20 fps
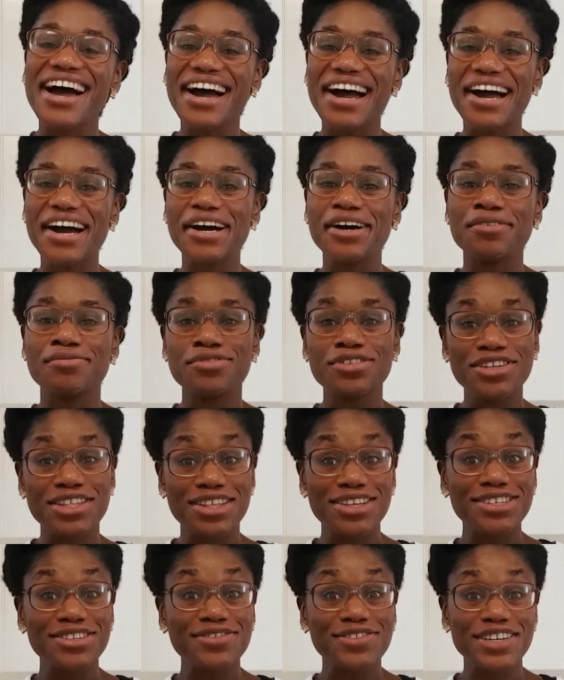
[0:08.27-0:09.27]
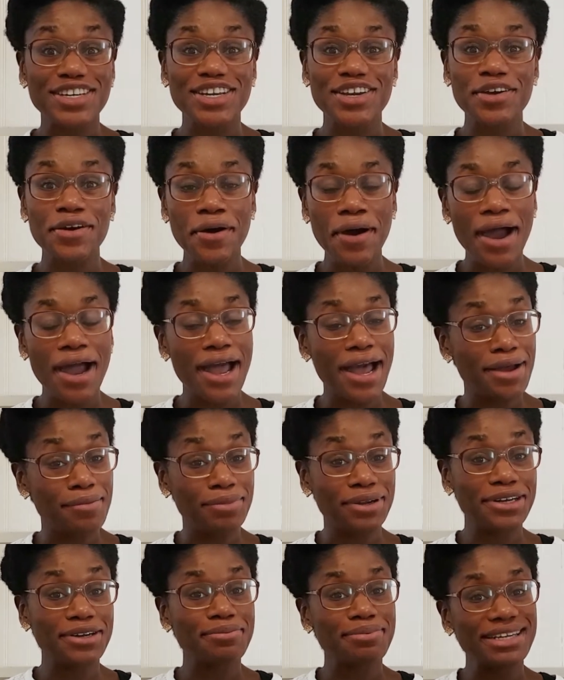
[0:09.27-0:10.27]
So this video,
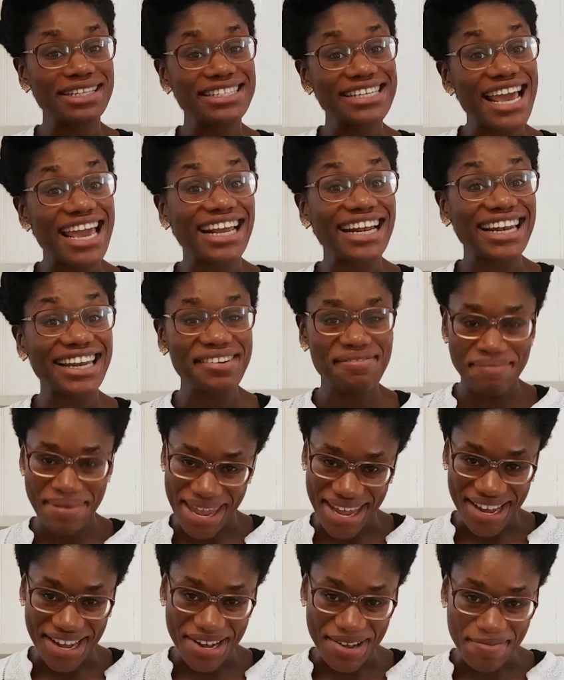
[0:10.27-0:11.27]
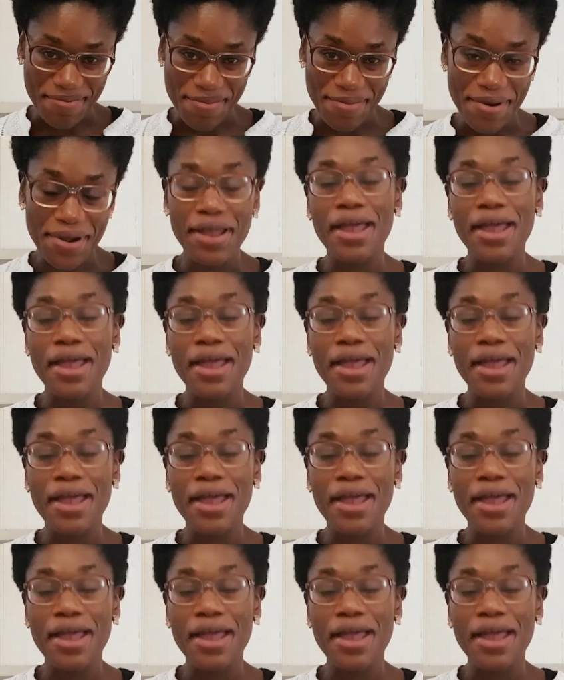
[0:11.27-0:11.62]
I'm going to be tackling makeup.